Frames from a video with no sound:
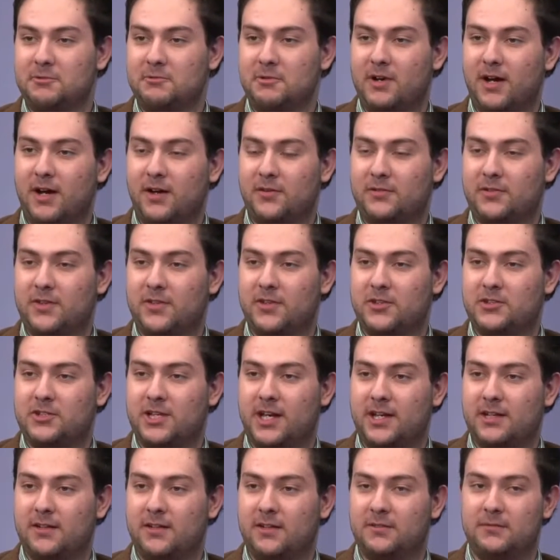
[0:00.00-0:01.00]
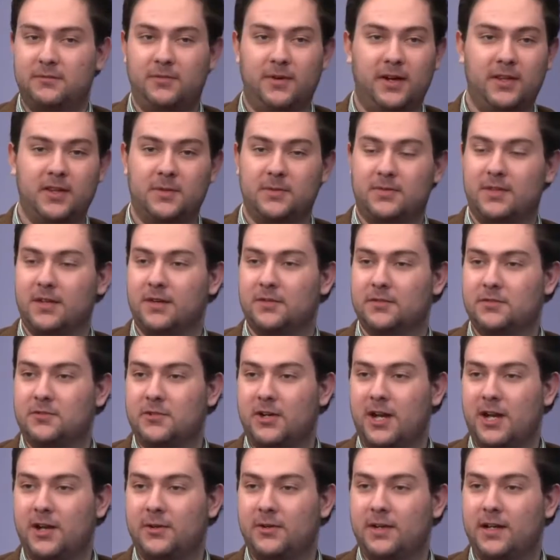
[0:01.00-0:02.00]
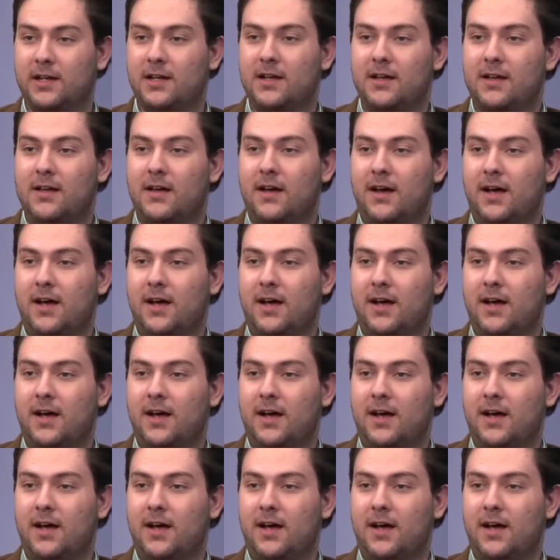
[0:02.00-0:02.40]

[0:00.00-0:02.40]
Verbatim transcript: raft in the channel and find themselves drowning.